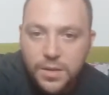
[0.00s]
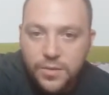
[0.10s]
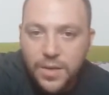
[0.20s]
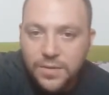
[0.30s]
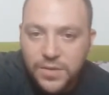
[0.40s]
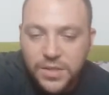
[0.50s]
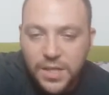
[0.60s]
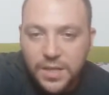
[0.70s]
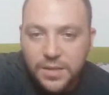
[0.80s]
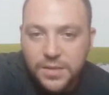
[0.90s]
Grant
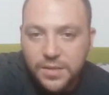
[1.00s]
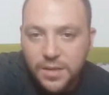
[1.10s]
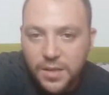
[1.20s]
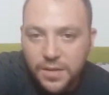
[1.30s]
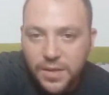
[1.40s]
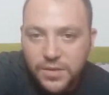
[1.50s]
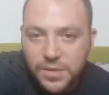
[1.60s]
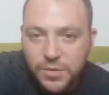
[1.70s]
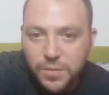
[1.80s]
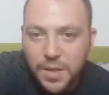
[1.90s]
says that
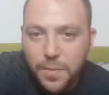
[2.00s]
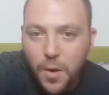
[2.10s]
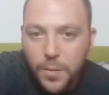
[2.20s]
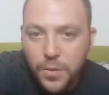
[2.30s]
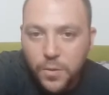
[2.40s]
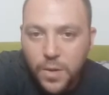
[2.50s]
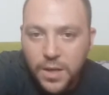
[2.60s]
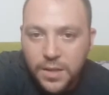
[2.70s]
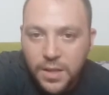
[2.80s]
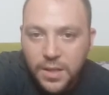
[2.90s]
seems to be a popular one.